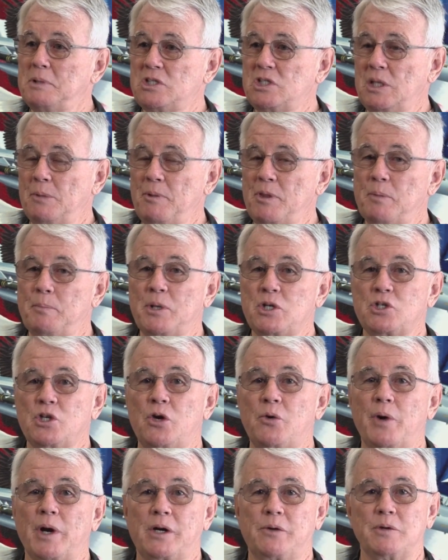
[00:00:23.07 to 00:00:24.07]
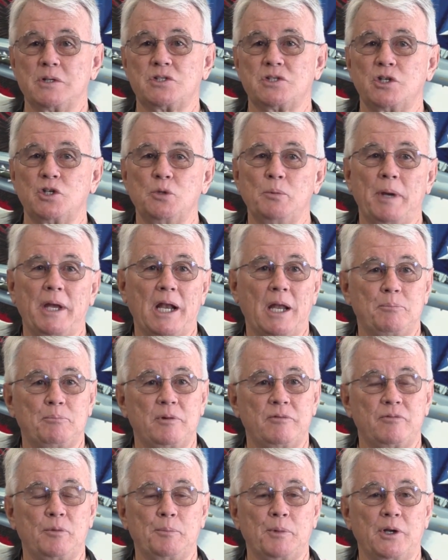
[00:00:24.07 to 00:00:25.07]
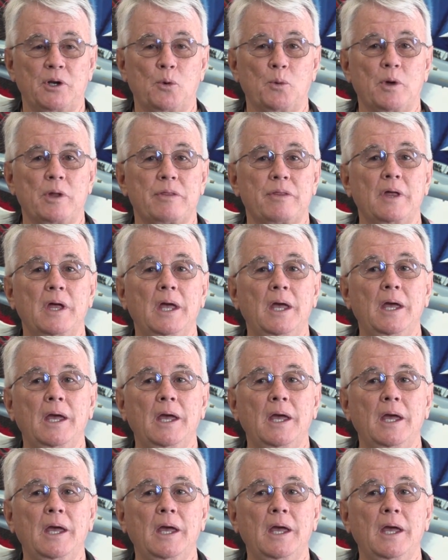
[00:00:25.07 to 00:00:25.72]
but some of the mission directorates that you may not be familiar with.